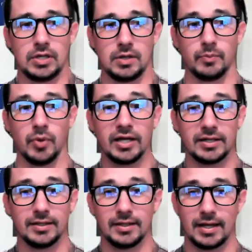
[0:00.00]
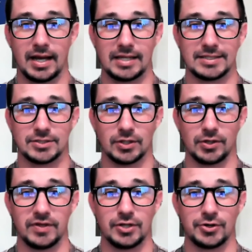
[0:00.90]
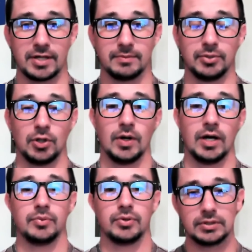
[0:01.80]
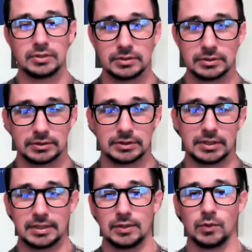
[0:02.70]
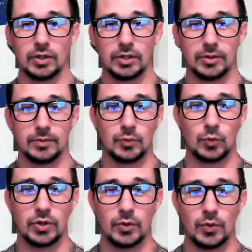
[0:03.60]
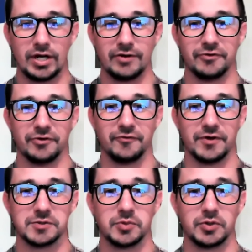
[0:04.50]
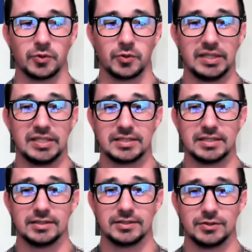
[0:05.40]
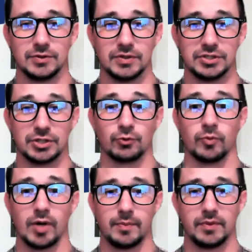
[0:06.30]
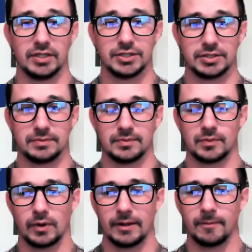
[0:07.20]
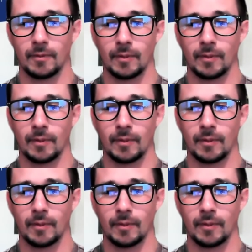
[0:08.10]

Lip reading: But I saw the internet blow up whenever Facebook released it to the general population, right?